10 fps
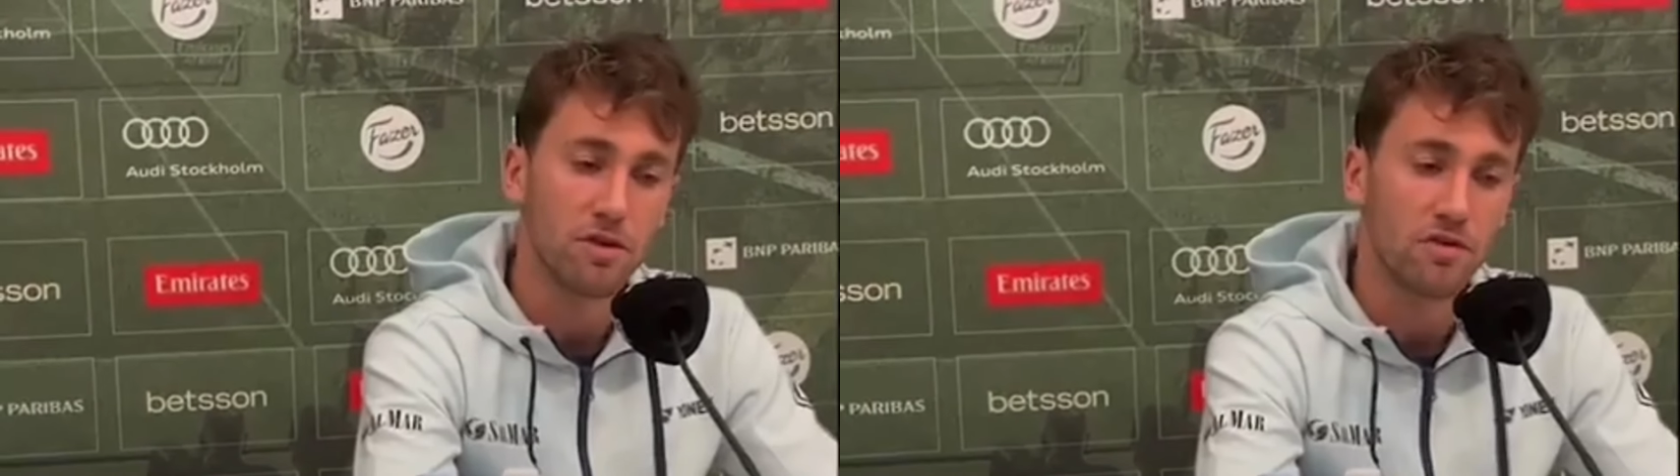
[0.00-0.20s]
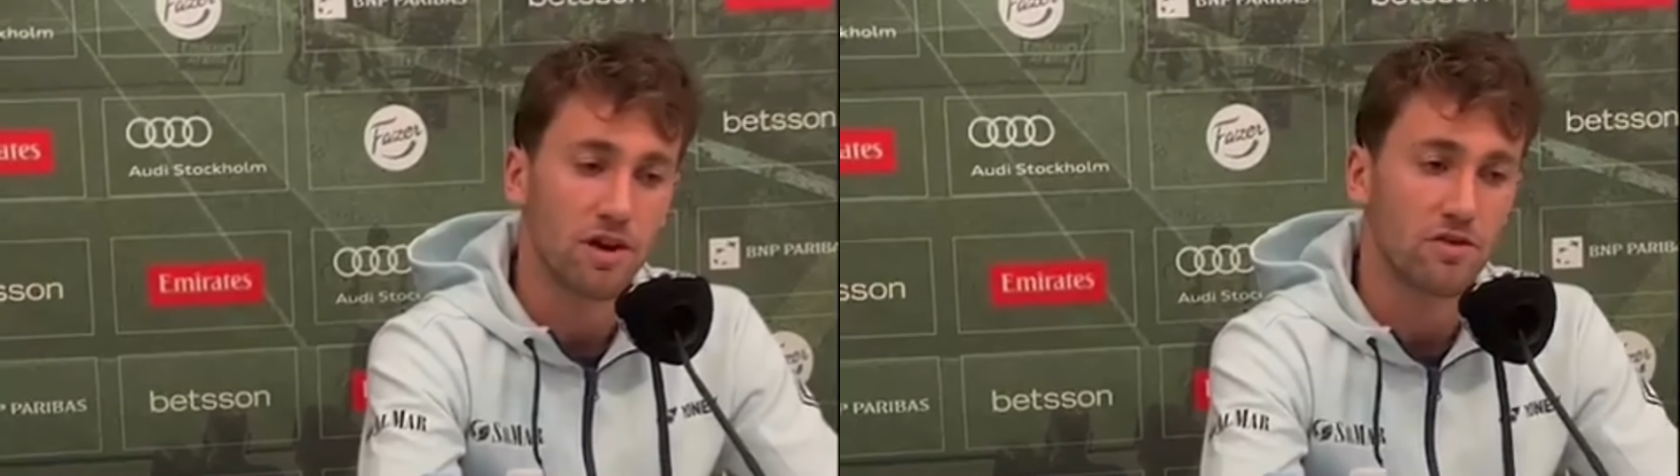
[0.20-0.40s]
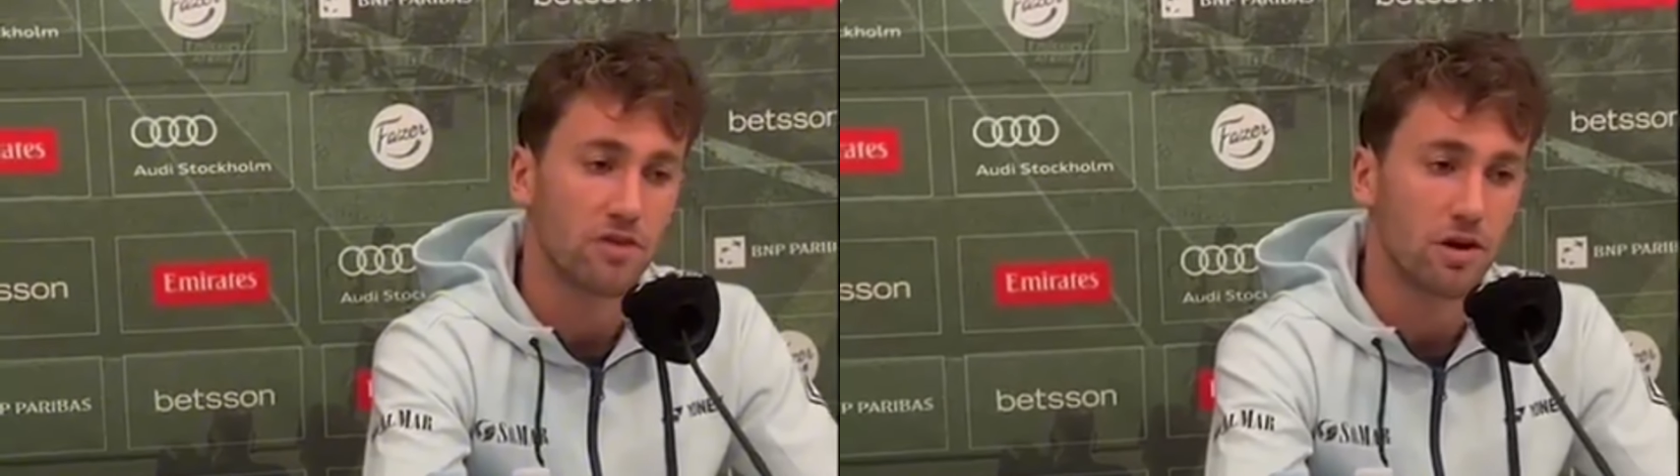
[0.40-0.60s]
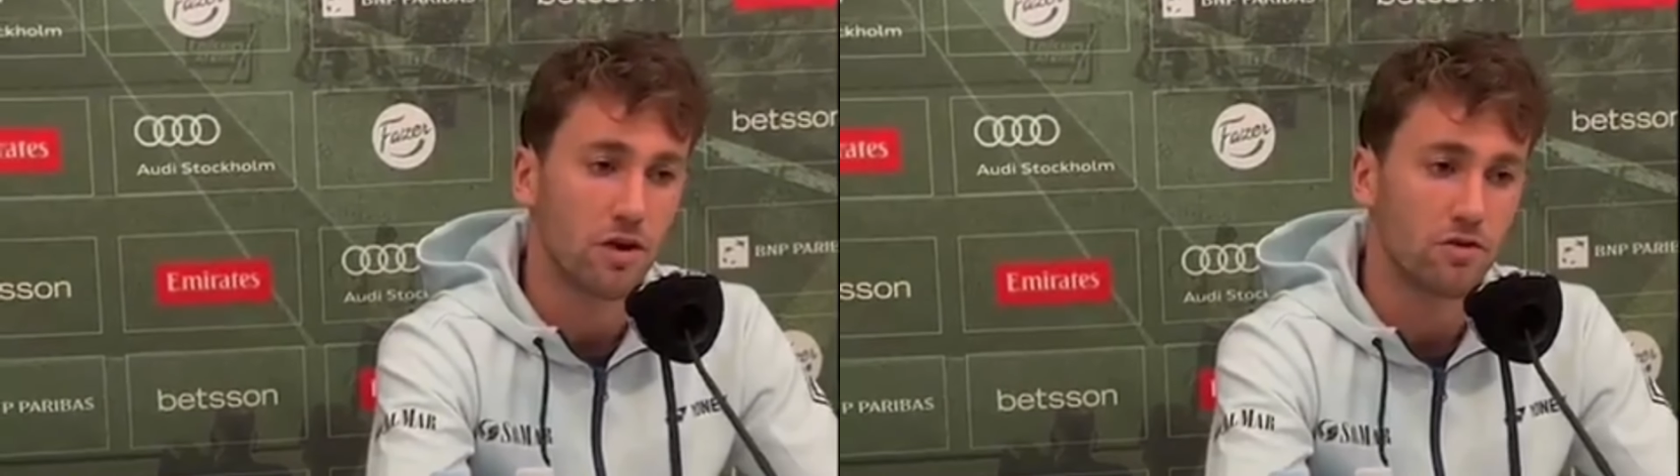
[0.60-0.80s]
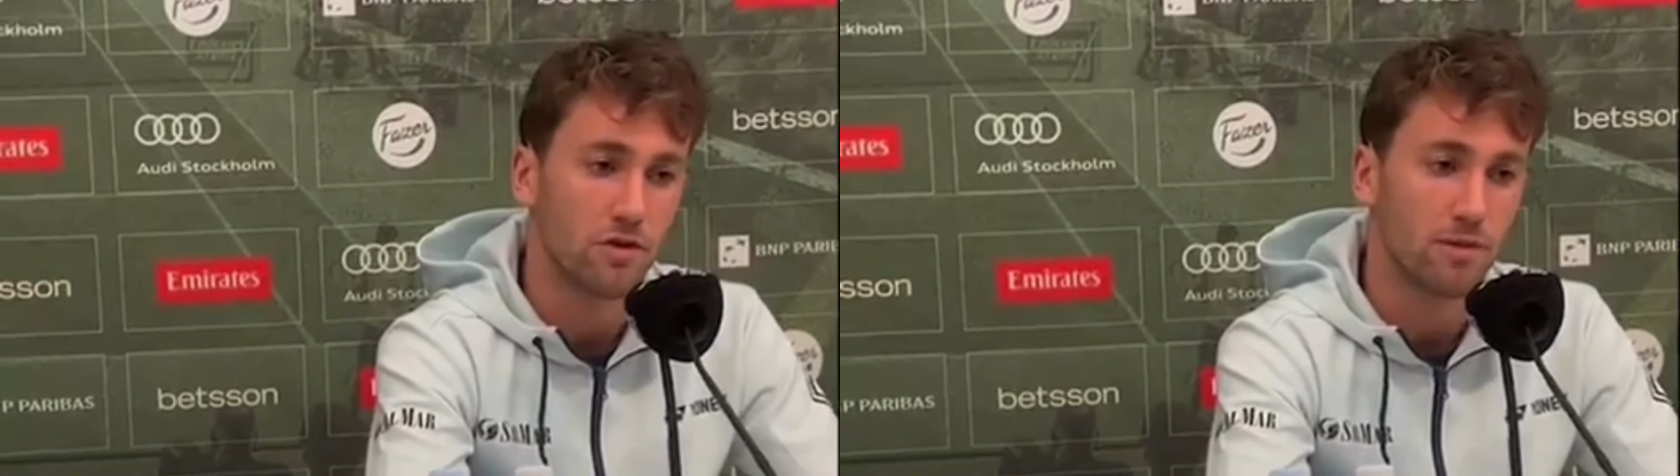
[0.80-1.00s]
change the
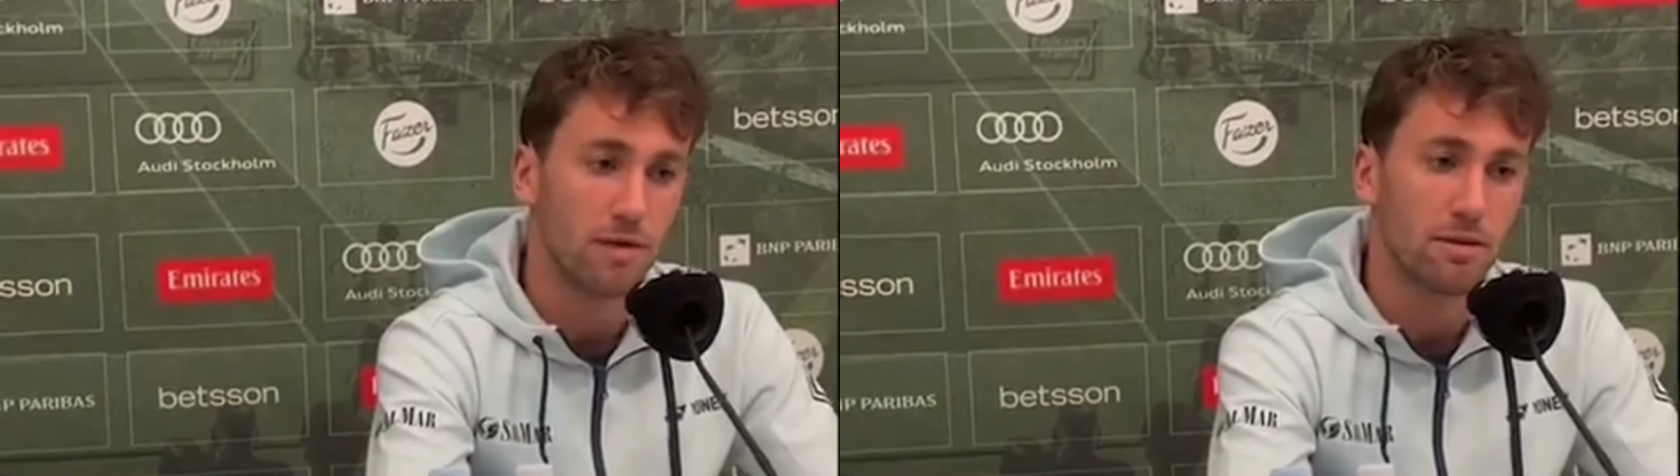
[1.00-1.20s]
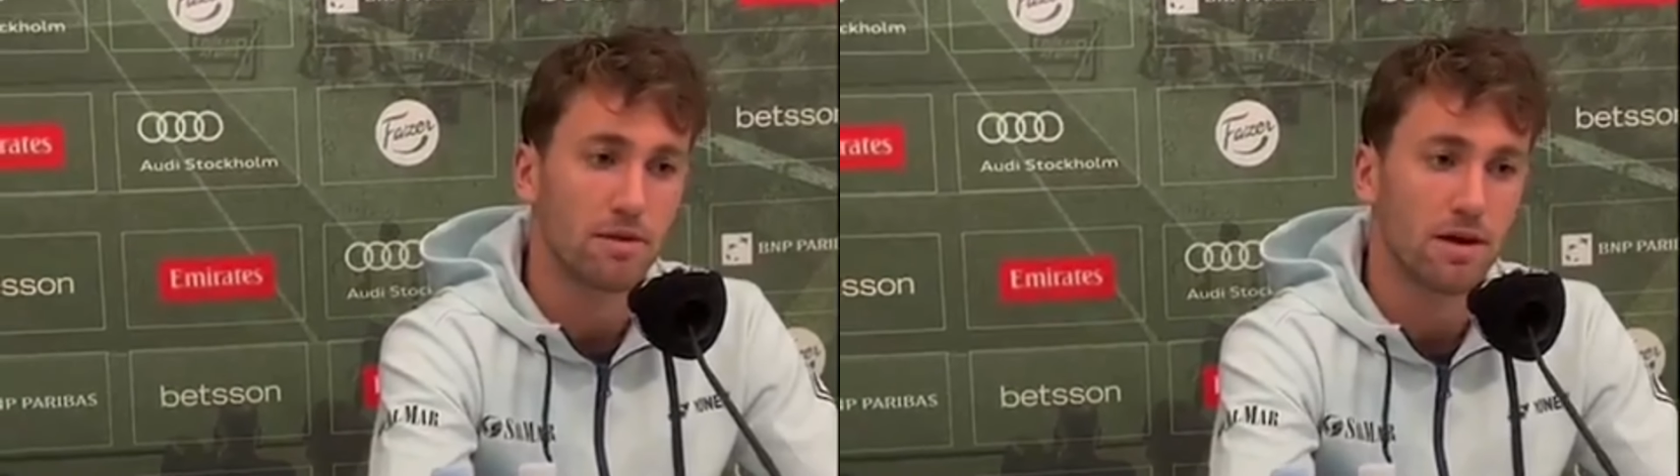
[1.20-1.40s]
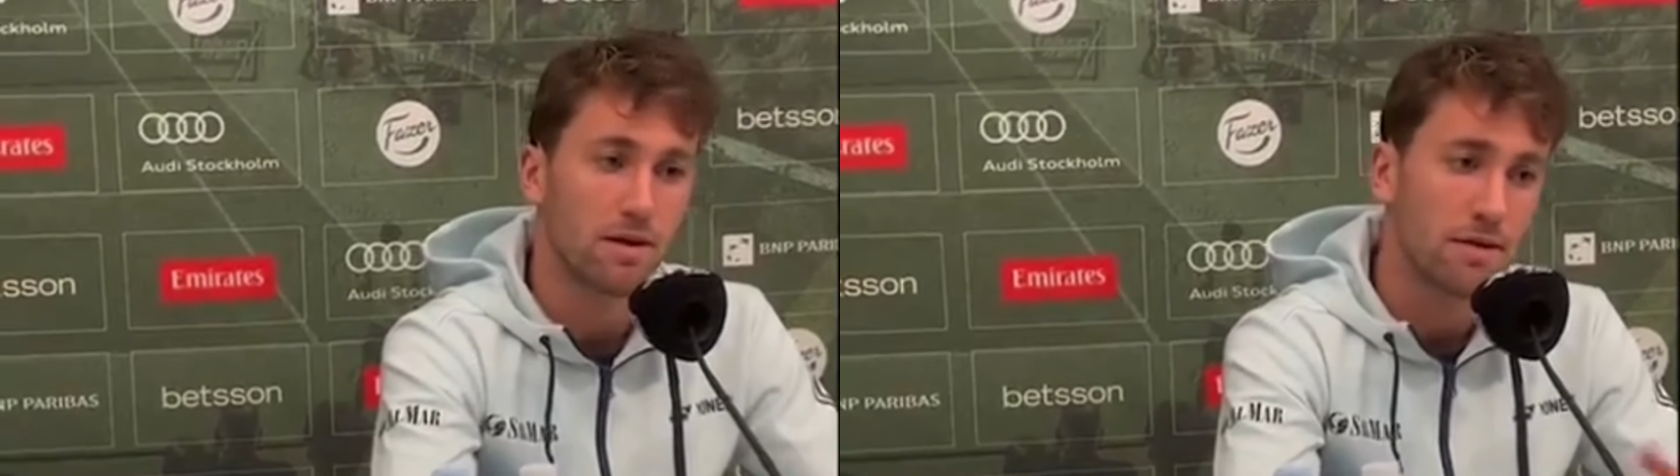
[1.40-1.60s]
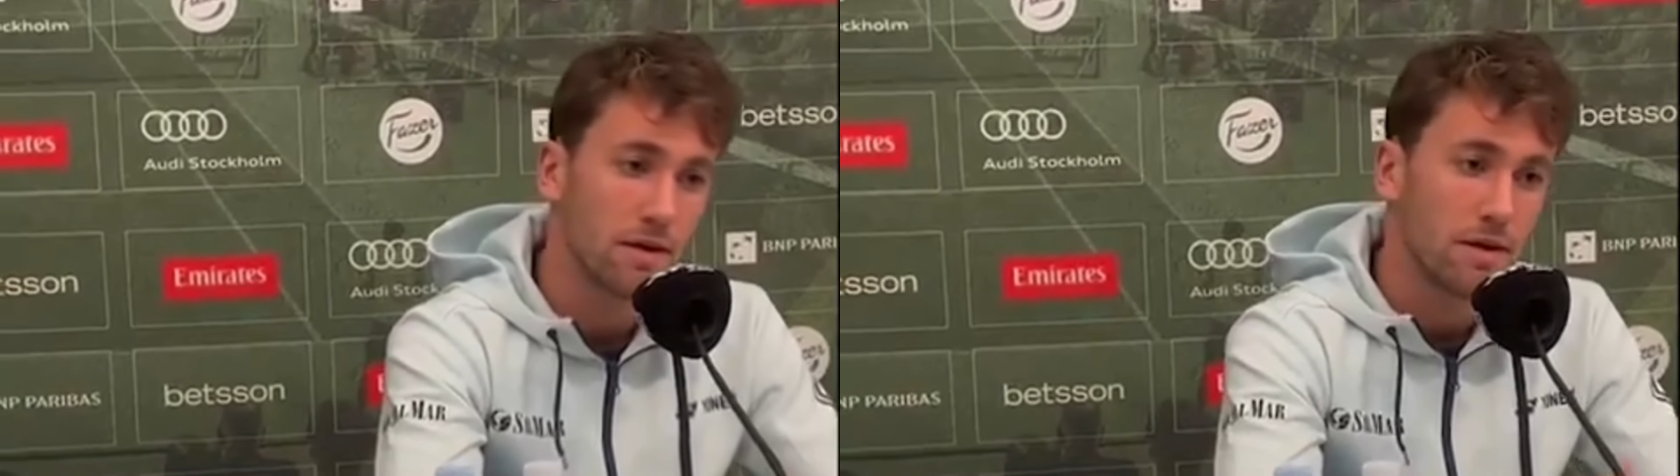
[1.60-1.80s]
country, maybe